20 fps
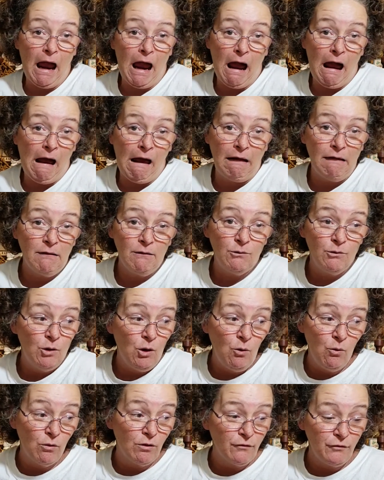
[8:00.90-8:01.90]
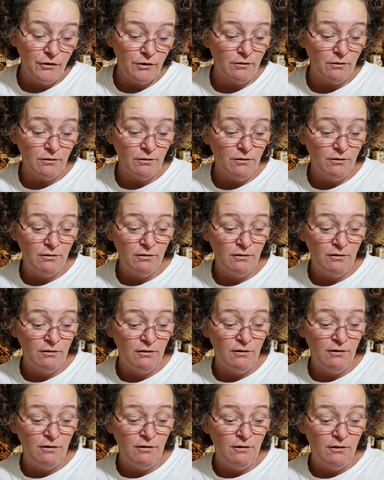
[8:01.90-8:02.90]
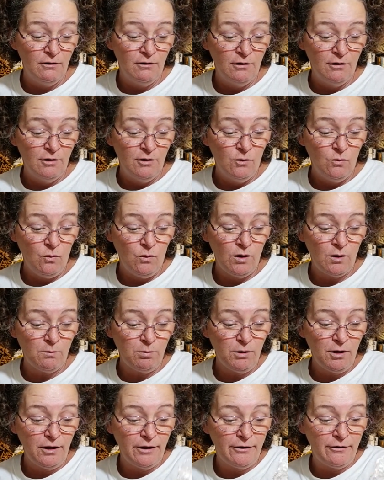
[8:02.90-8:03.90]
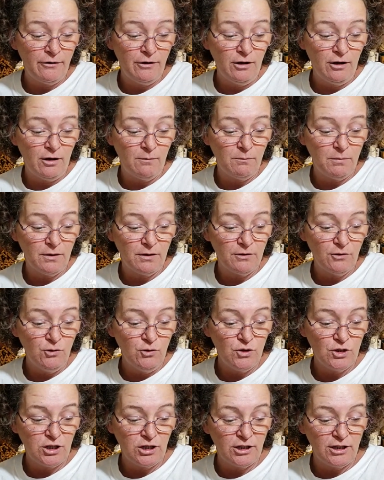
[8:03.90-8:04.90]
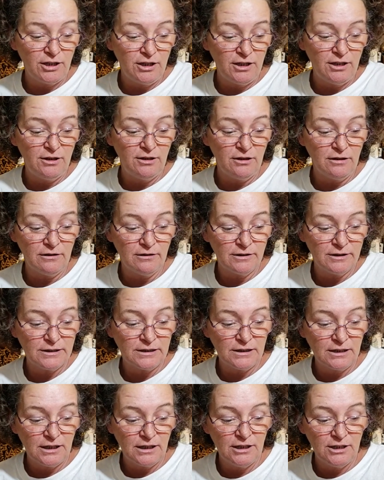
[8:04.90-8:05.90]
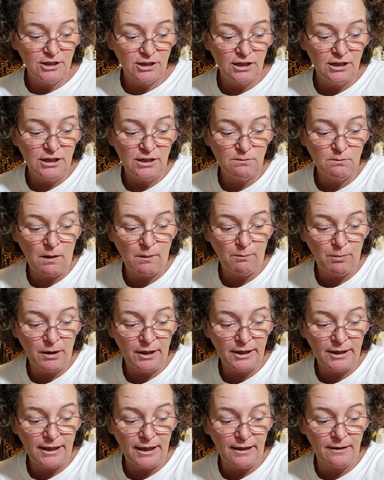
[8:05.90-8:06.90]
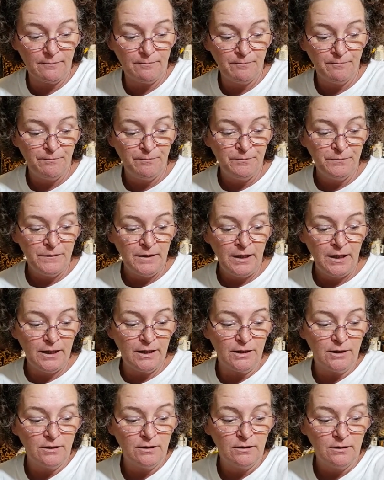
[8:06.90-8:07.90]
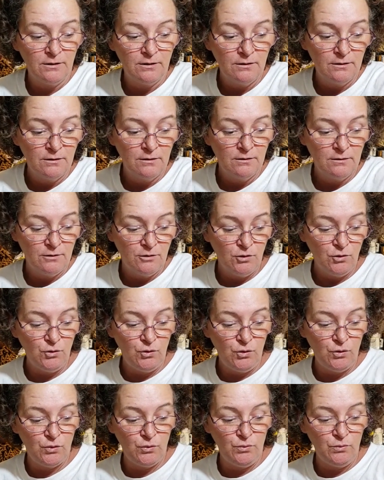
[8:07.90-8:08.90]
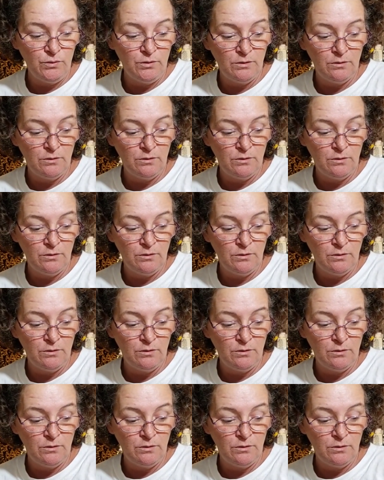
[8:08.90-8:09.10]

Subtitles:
I don't know if he'll want to play or not, but usually he does. He's my play cat. Hey, yoo-hoo.